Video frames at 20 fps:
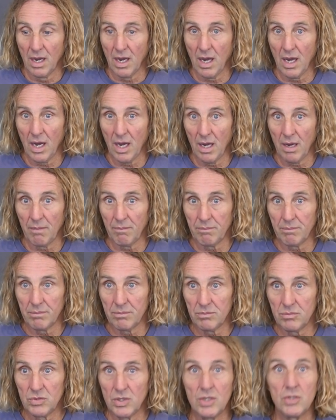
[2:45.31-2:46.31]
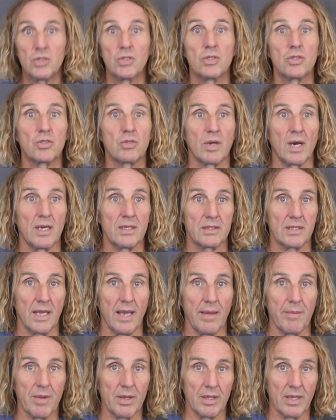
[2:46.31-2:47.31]
Um, digital tries to
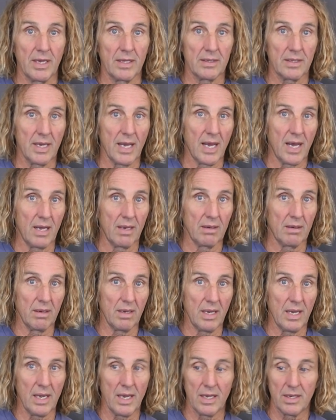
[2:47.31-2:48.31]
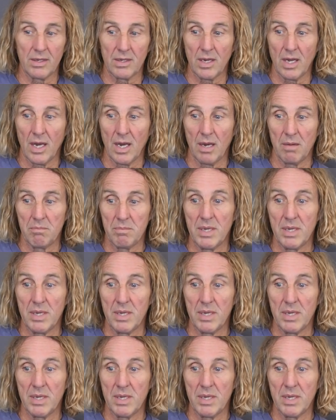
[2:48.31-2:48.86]
emulate that and uh,